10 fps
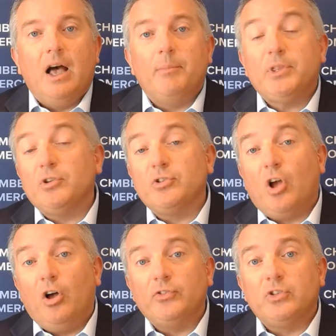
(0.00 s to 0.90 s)
Uh, but there's
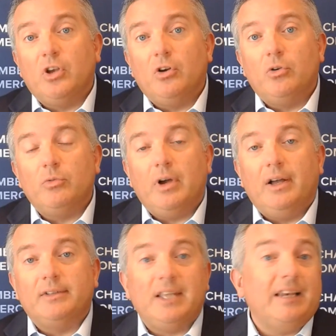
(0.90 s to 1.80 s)
also
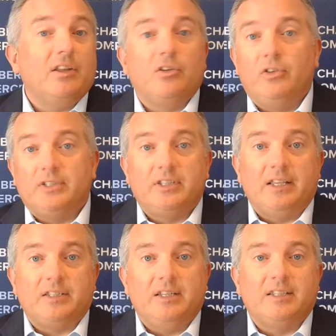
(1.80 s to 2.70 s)
uh, technical
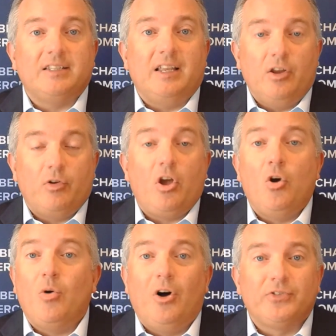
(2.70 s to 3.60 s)
assistance, as I know C
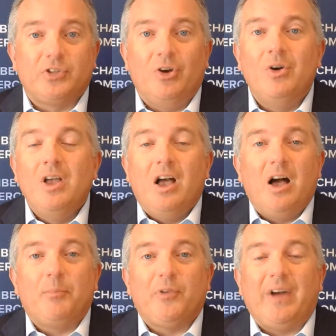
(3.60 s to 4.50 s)
O also
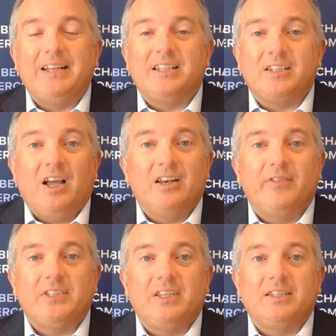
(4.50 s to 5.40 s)
uh, provides a ton
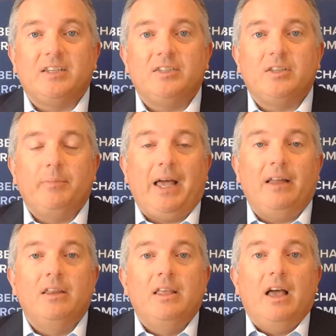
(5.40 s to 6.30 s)
of assistance
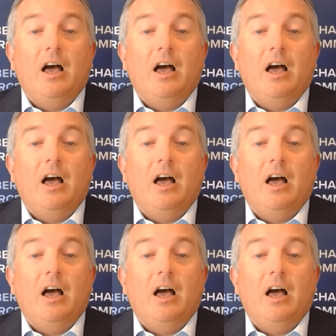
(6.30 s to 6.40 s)
about